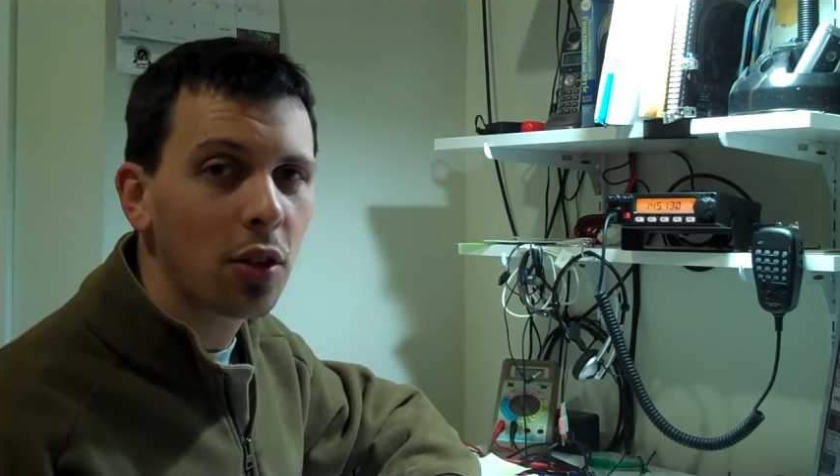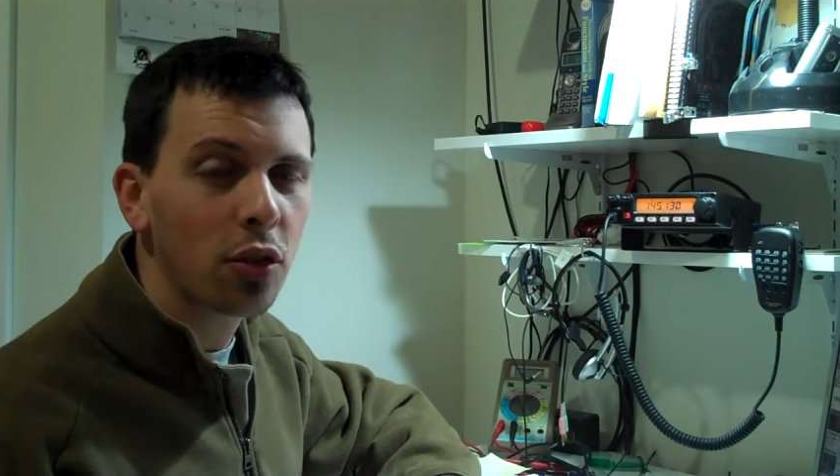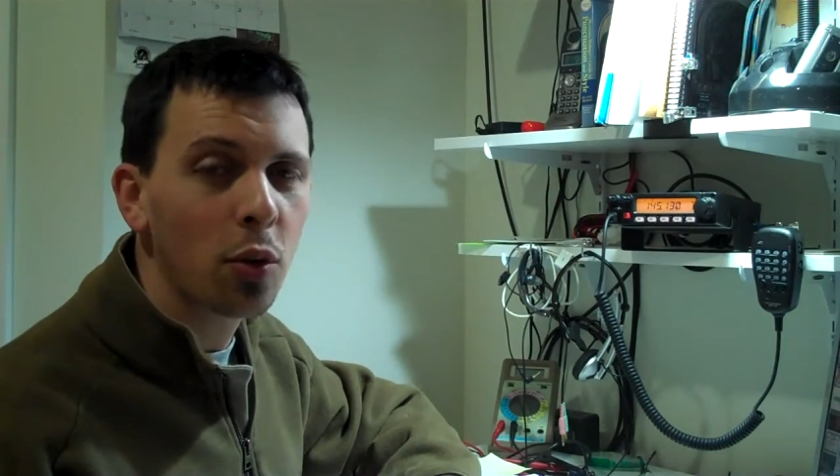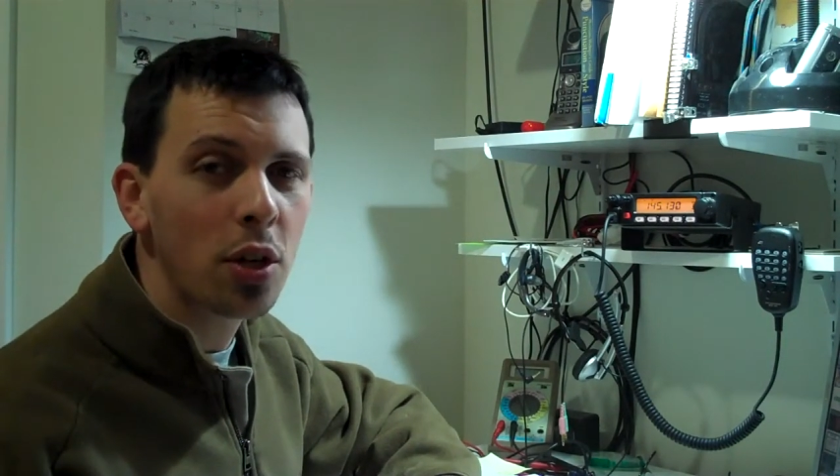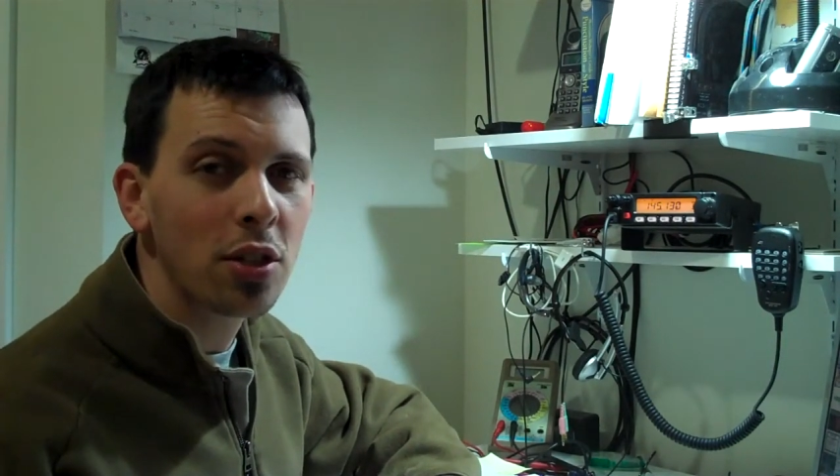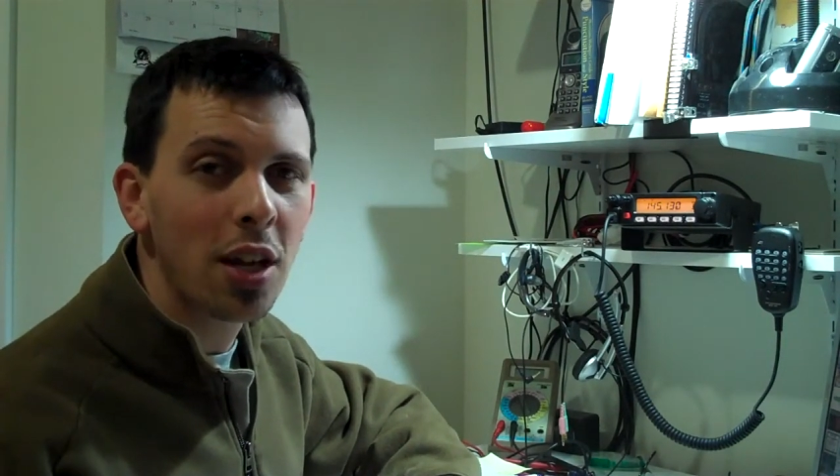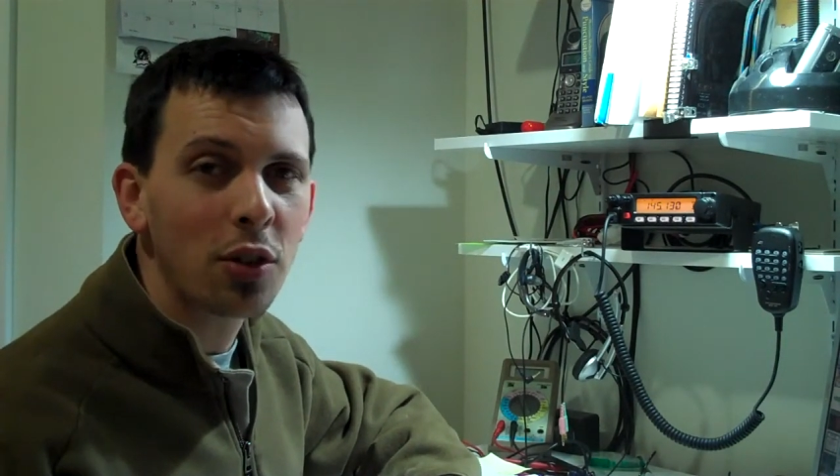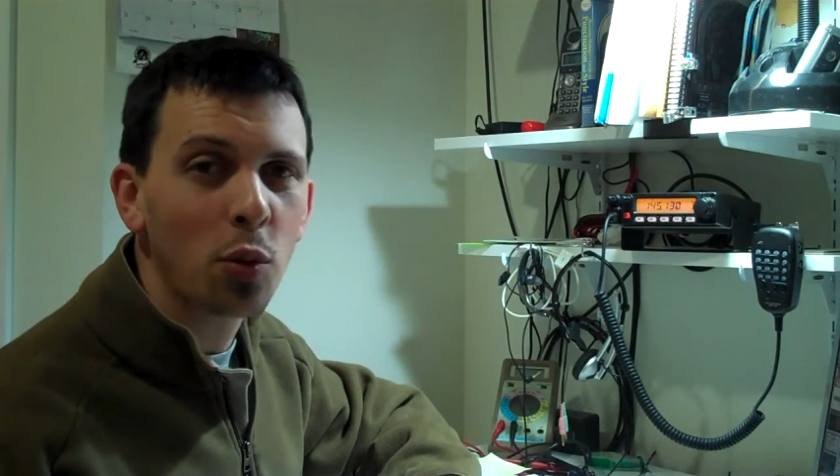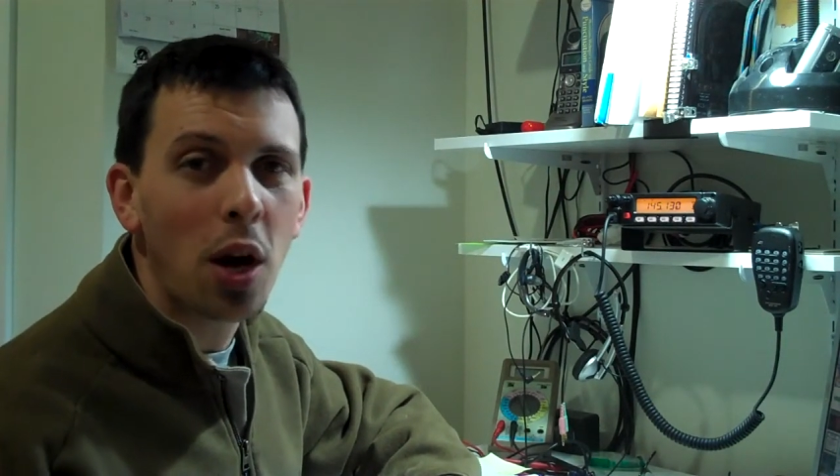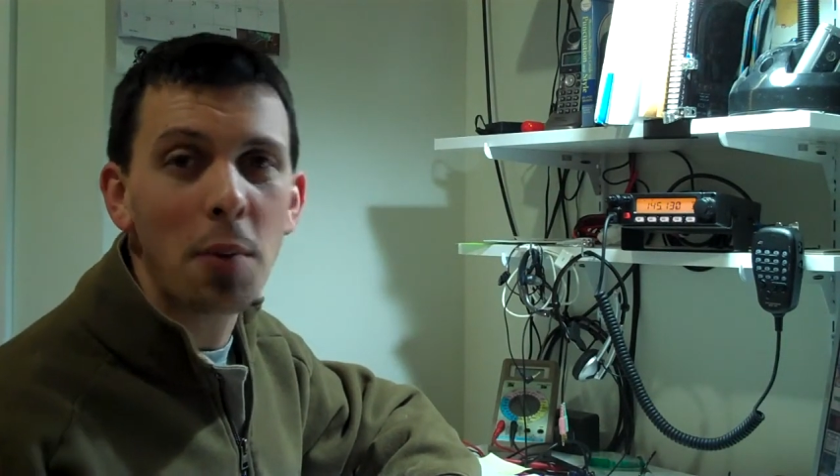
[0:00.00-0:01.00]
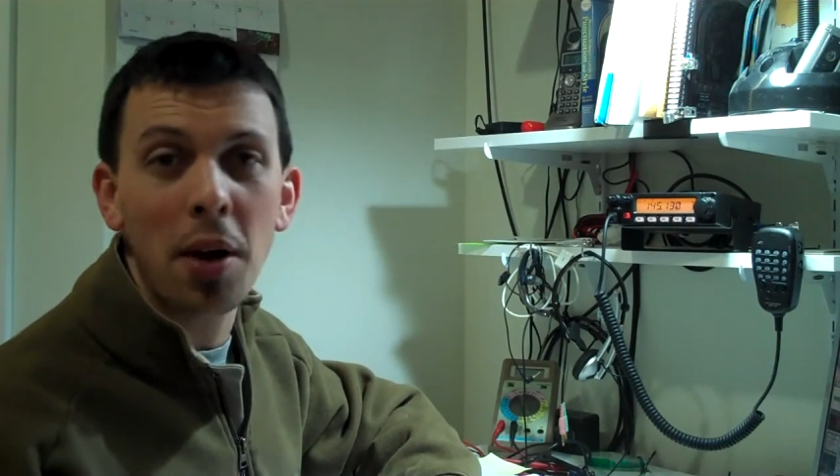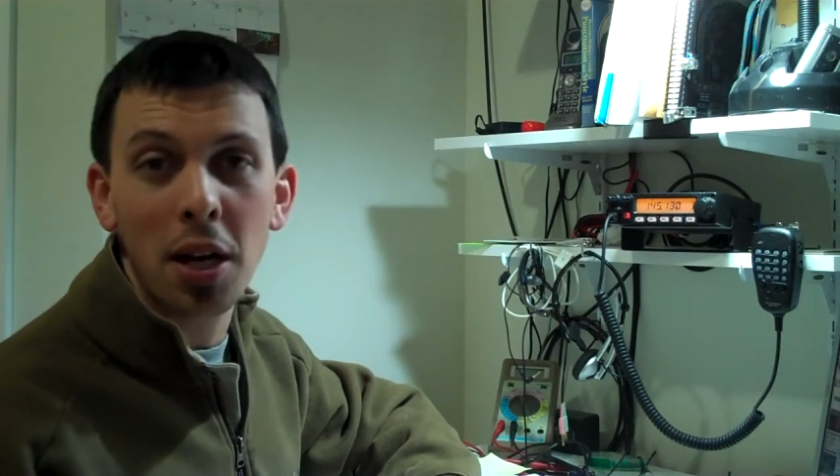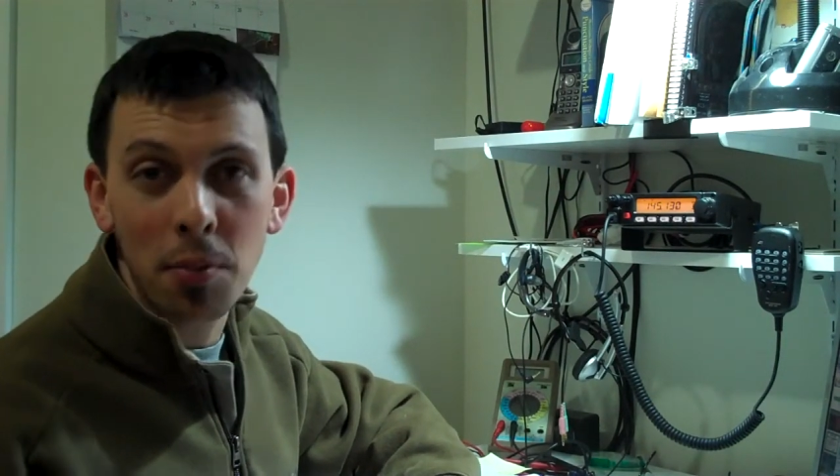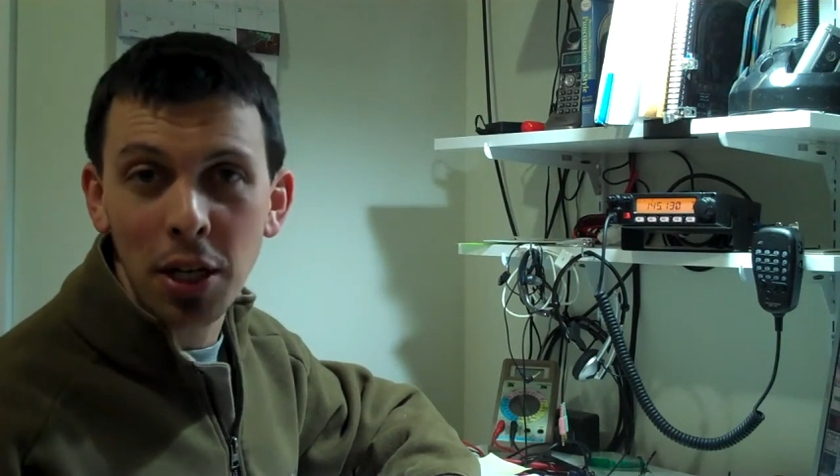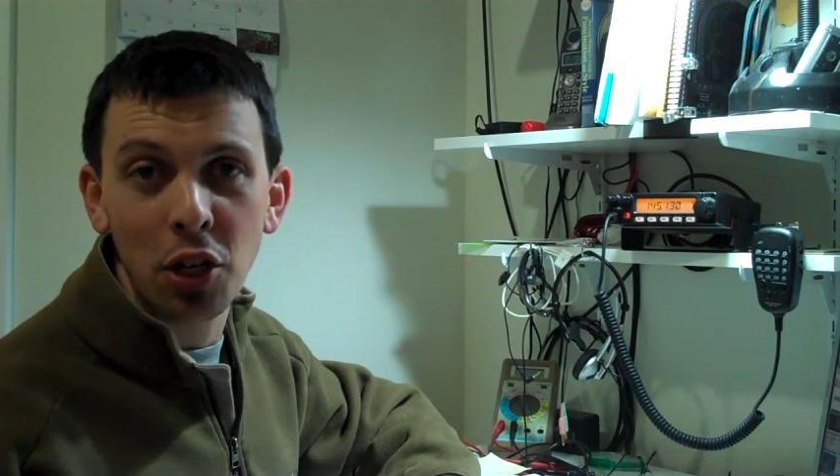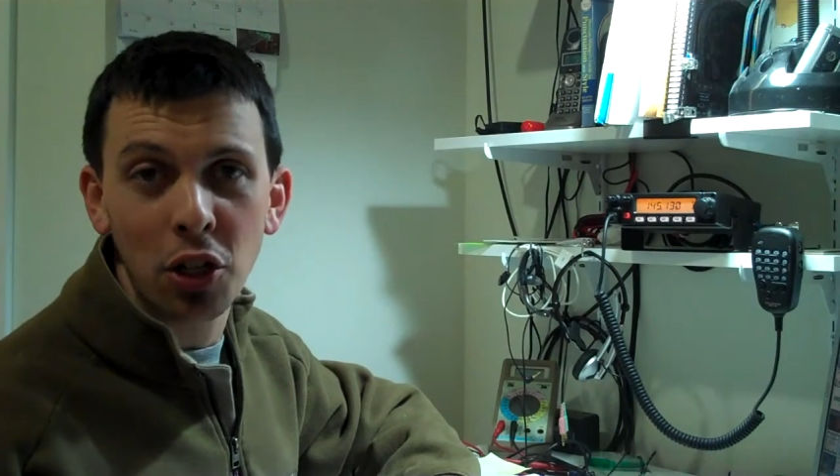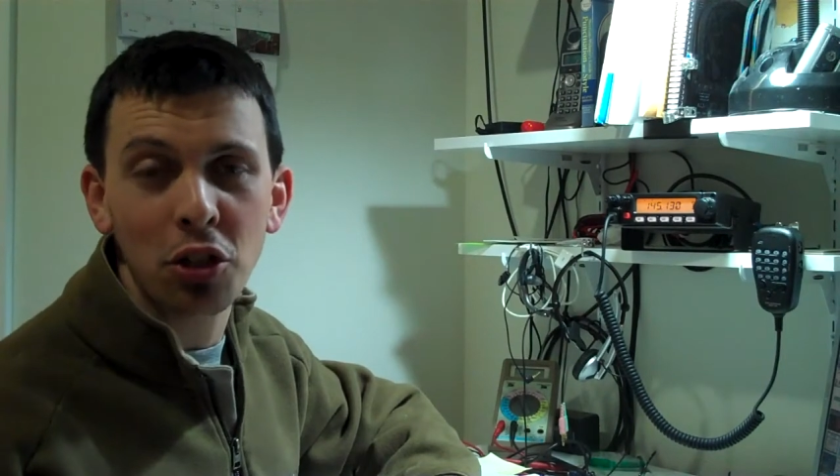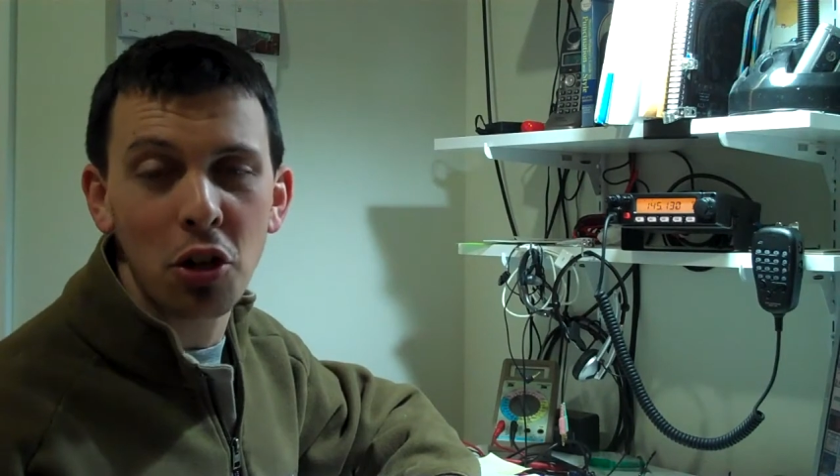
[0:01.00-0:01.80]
there's a question that asks, why might it be good